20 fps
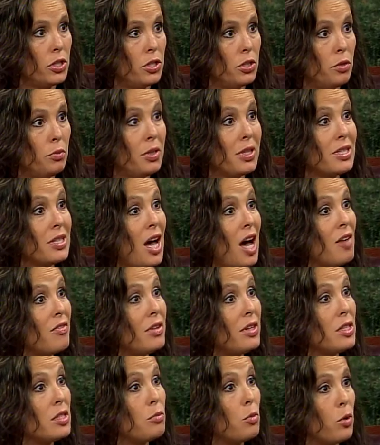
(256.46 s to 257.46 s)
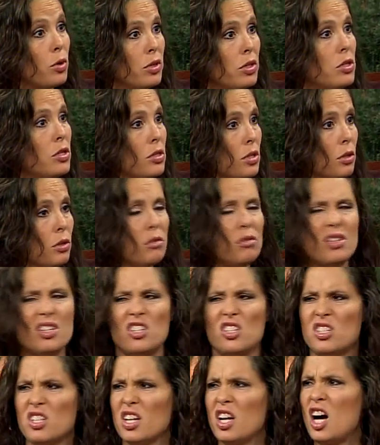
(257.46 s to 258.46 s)
to, because often it's more than just gluten.
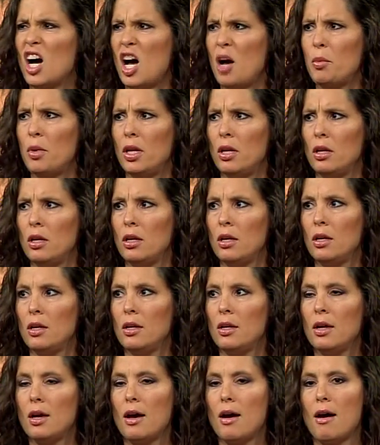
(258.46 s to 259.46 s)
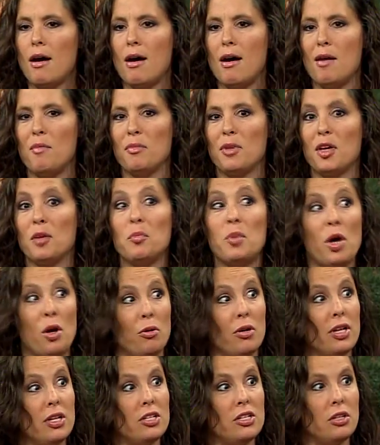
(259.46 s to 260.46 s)
That's just a common
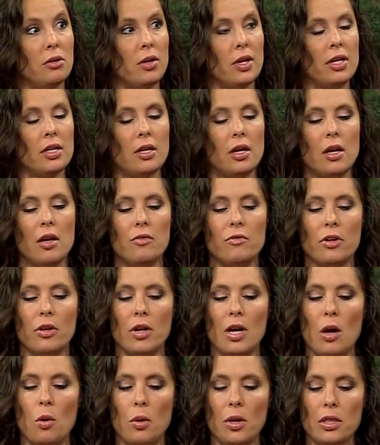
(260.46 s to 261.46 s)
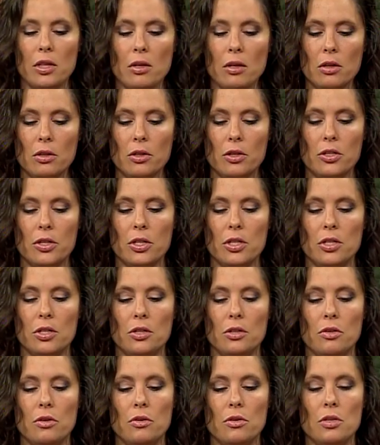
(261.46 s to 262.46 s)
component to it. Figuring out what they're allergic
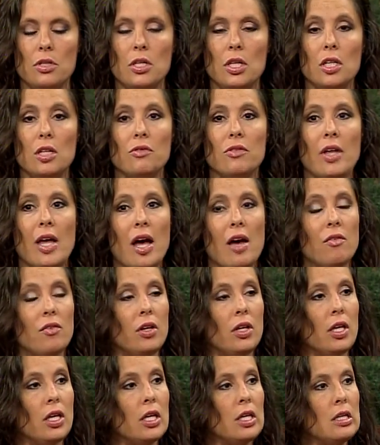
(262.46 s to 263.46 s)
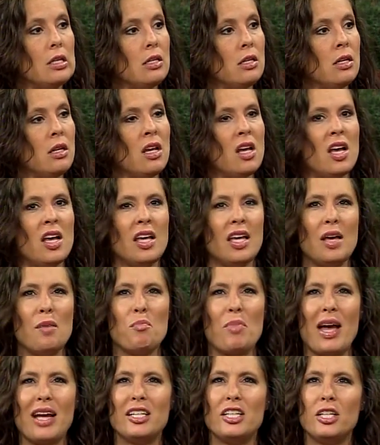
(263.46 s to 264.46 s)
to, seeing if they have any hidden
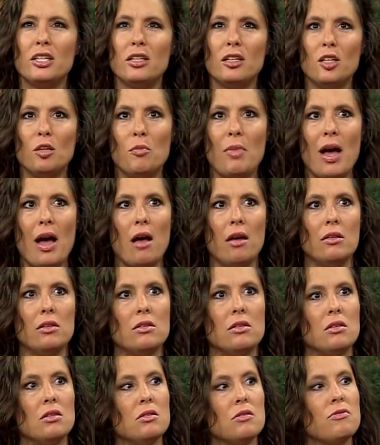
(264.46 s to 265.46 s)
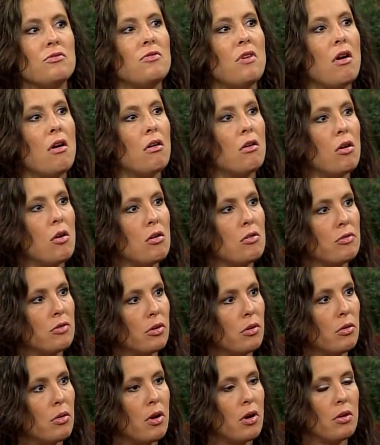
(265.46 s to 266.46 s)
bacterial imbalances or fungal
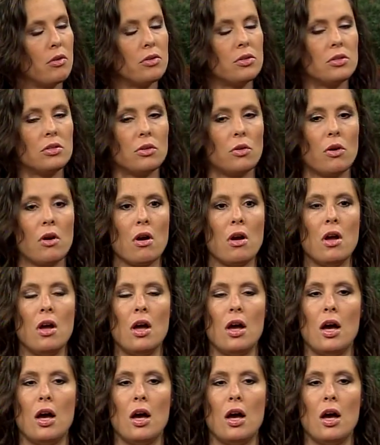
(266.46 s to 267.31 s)
overgrowths or